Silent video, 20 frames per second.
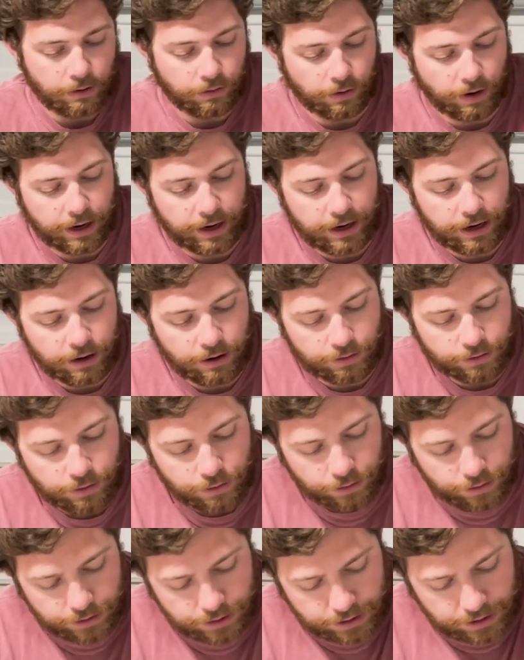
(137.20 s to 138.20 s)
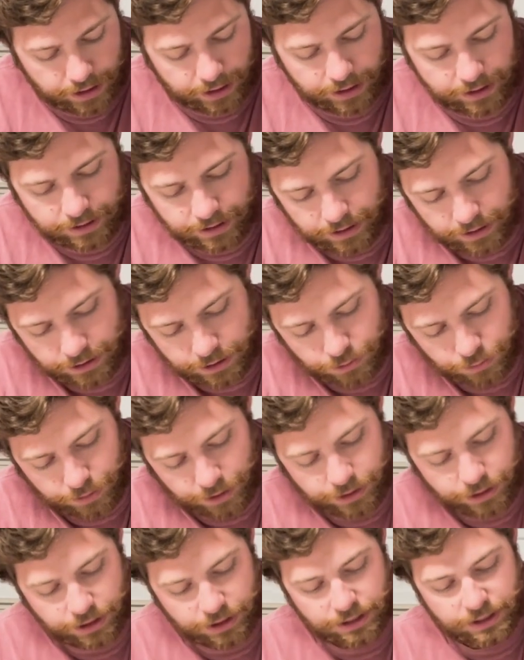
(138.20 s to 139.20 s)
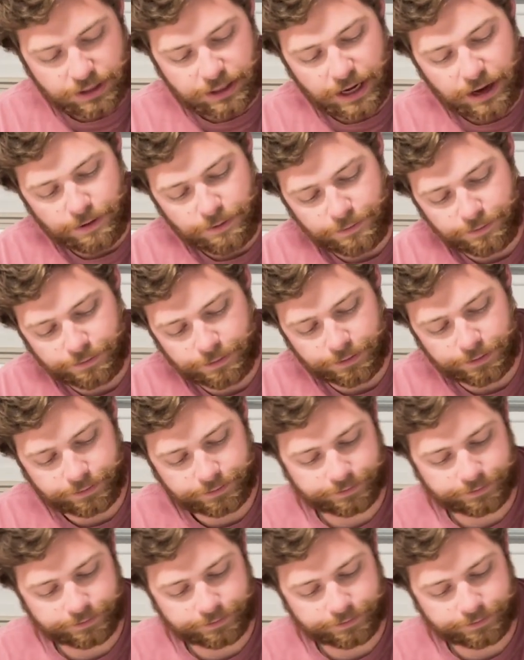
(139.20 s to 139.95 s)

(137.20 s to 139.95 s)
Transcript: Right here, of course, is the switch itself.